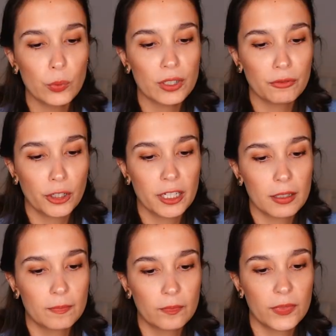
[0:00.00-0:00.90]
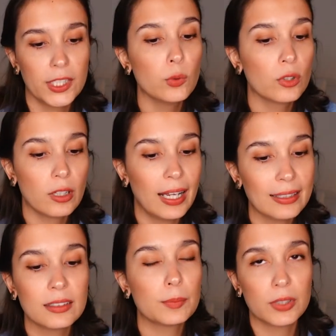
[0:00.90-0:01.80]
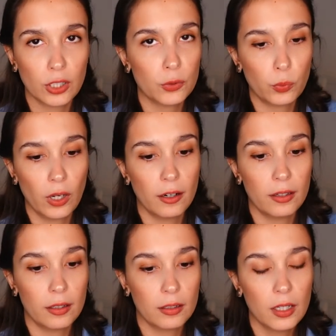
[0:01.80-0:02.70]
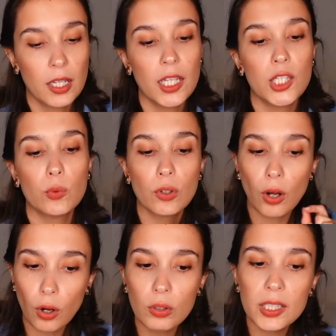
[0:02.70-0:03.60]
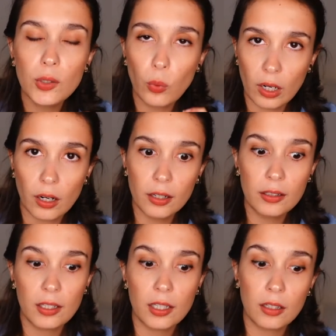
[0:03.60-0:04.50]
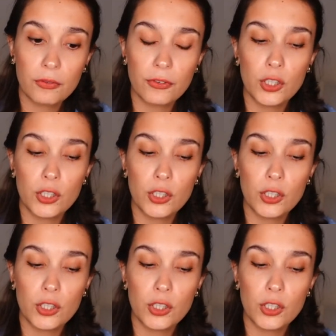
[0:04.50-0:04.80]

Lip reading: would avoid it. You will end up not wearing it. You will only wear it if